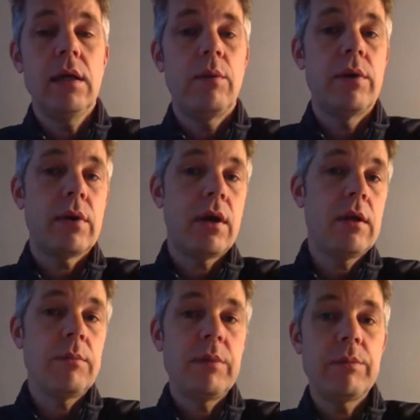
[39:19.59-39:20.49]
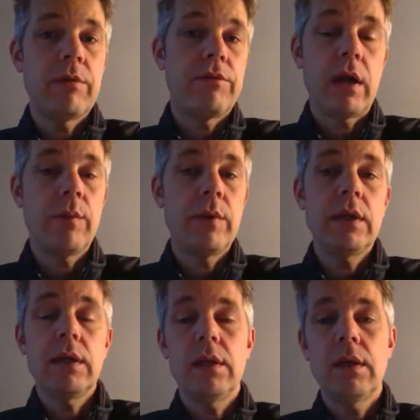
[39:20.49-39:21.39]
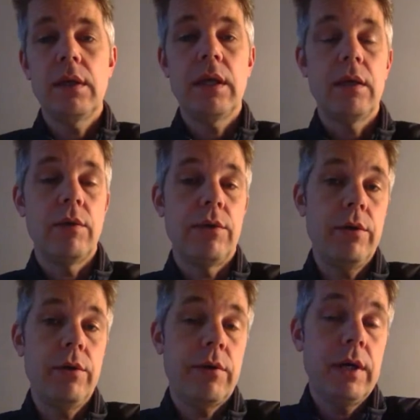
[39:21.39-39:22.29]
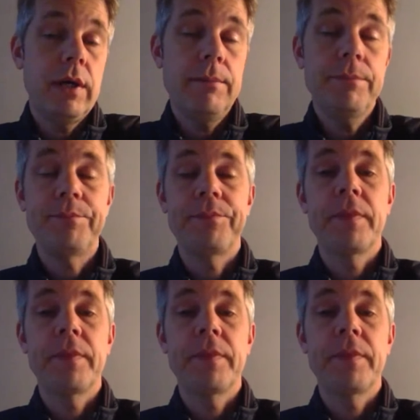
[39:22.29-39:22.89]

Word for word: with other people following her or him.